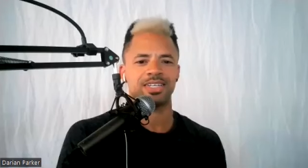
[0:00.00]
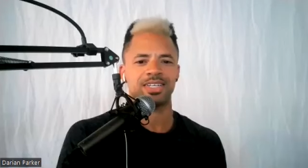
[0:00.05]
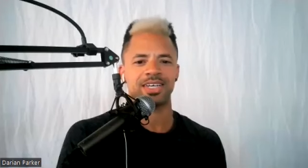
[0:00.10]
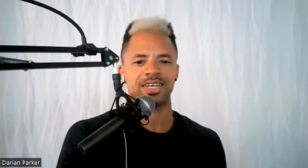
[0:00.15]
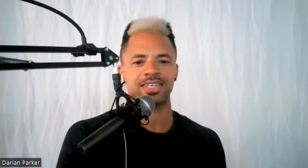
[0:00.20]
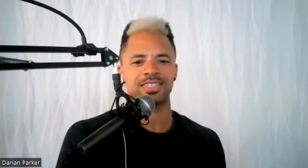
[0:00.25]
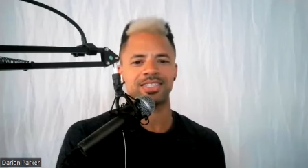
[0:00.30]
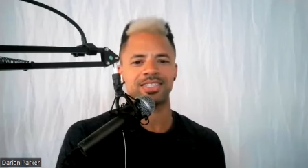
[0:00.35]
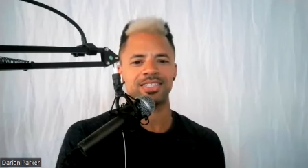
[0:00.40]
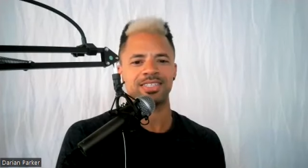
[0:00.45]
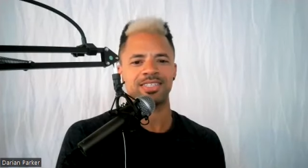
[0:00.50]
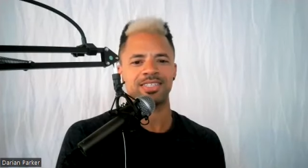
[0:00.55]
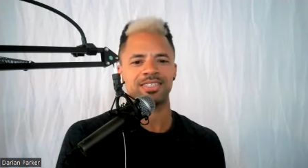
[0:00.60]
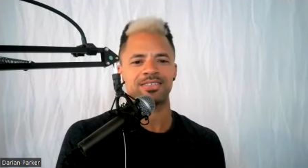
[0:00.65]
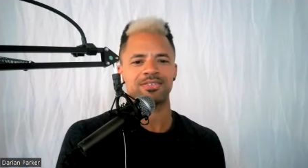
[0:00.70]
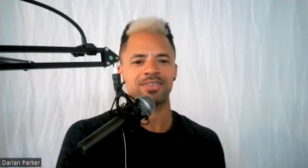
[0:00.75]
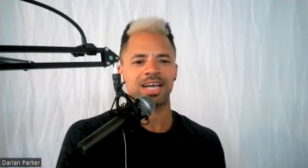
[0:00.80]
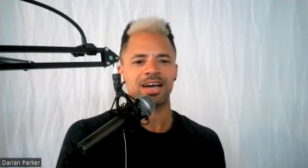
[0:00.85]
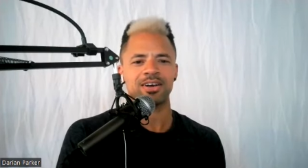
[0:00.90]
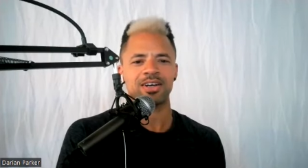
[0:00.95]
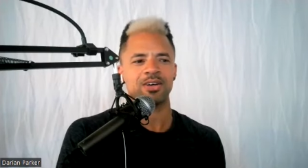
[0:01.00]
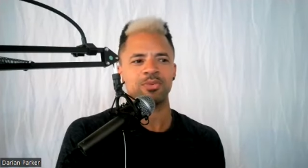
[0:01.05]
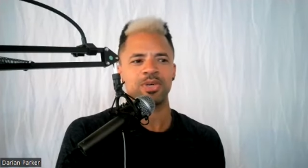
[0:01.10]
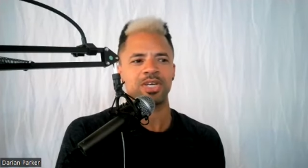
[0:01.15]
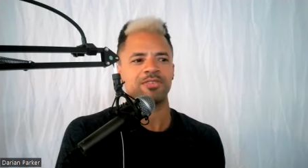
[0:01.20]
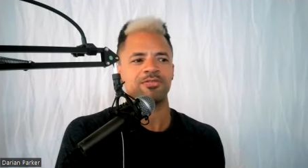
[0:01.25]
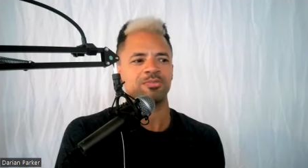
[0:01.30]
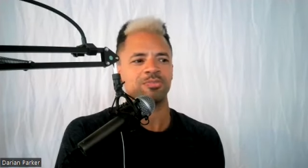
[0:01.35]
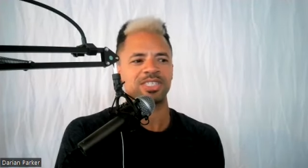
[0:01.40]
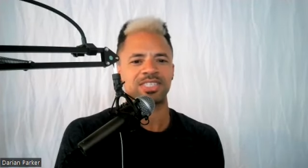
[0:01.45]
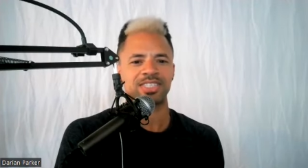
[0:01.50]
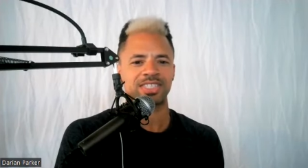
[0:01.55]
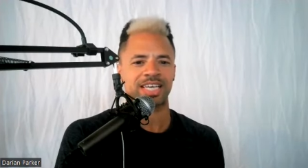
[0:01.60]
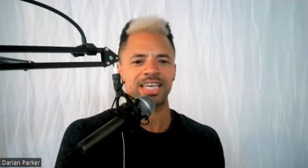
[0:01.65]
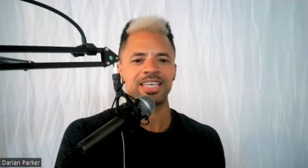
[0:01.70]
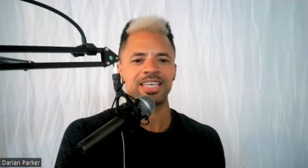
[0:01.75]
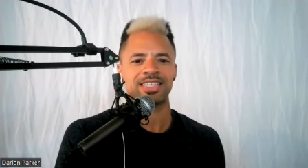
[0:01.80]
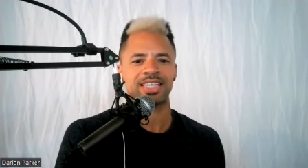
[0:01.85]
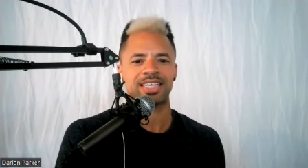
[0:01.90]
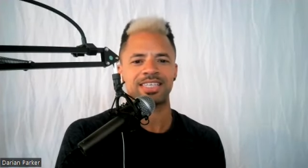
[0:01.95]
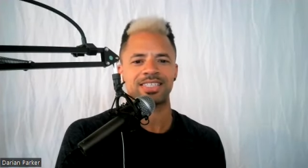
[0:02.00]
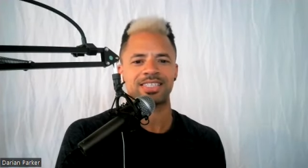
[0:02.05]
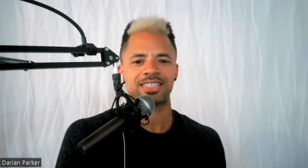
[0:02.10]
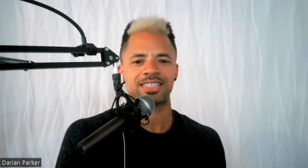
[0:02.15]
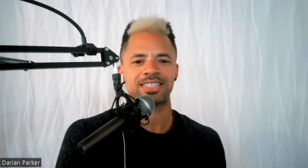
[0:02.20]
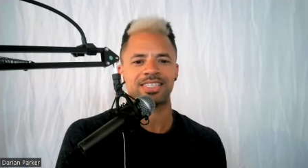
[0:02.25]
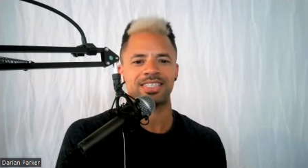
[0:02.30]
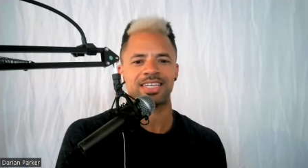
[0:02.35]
Like this, how can we even be saying this?